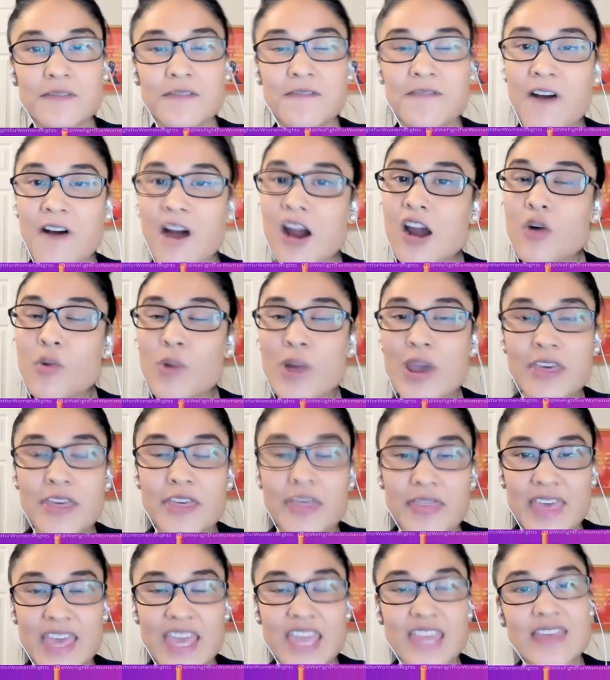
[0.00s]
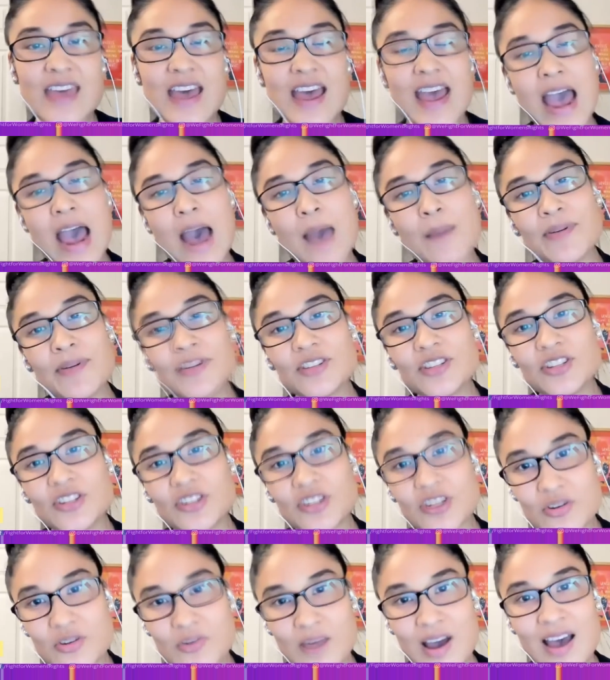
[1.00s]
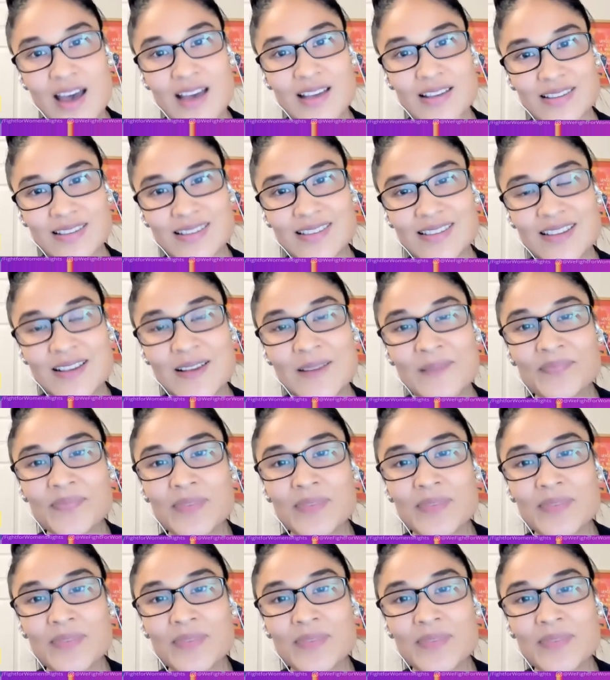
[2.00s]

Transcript: faraway thing that happens to us,